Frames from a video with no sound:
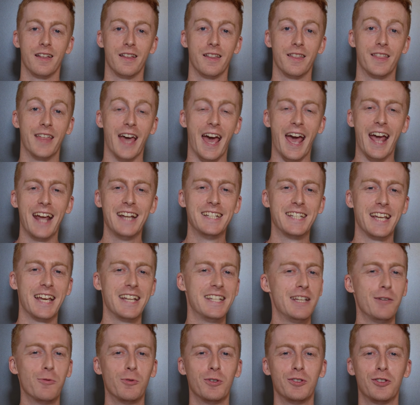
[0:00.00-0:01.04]
The
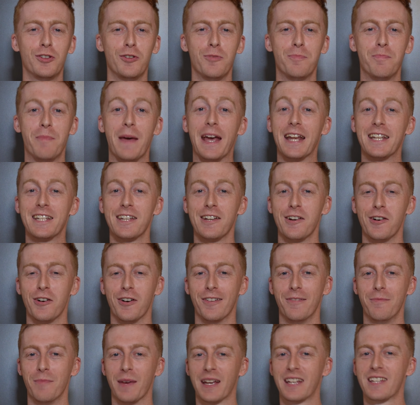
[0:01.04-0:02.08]
880 will do better
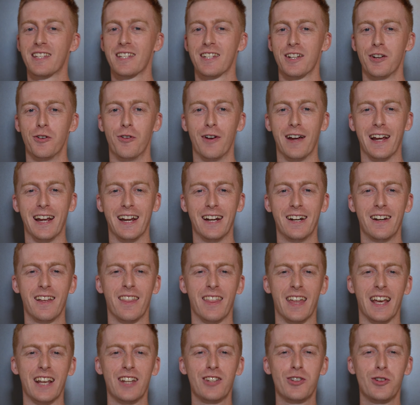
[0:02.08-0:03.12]
on mixed terrain
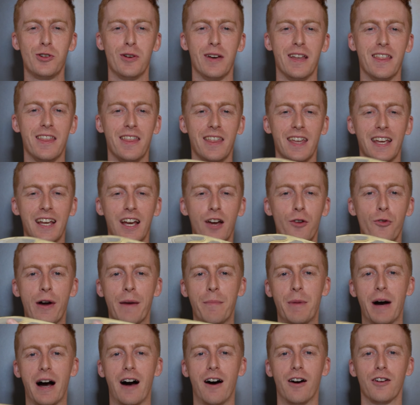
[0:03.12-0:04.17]
thanks to a thicker
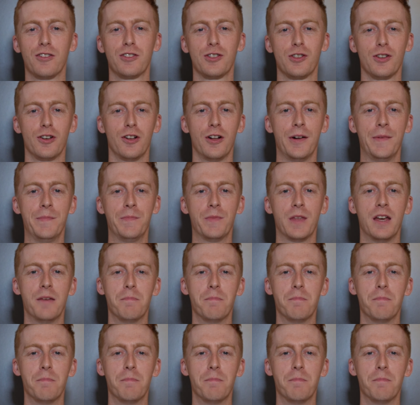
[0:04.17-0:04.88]
rubber outsole,